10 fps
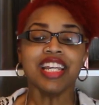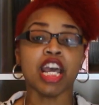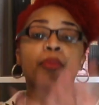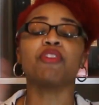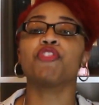Now
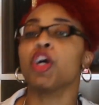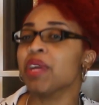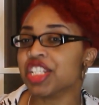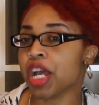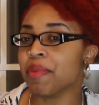before
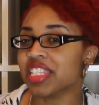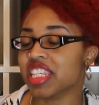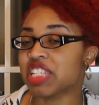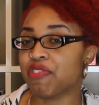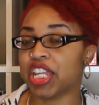we jump into
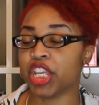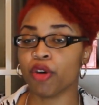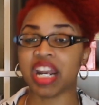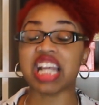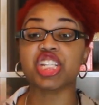this video
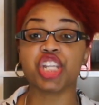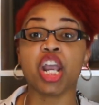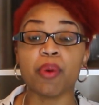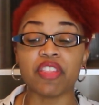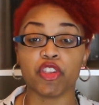and I share
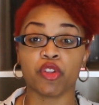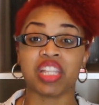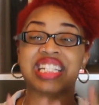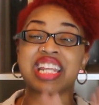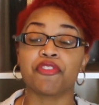with you
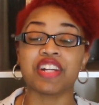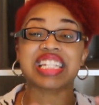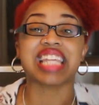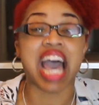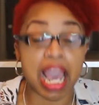the different
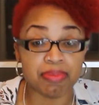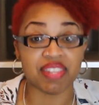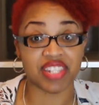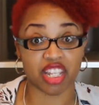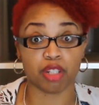types of
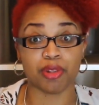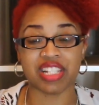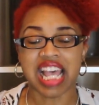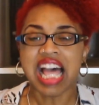syllables,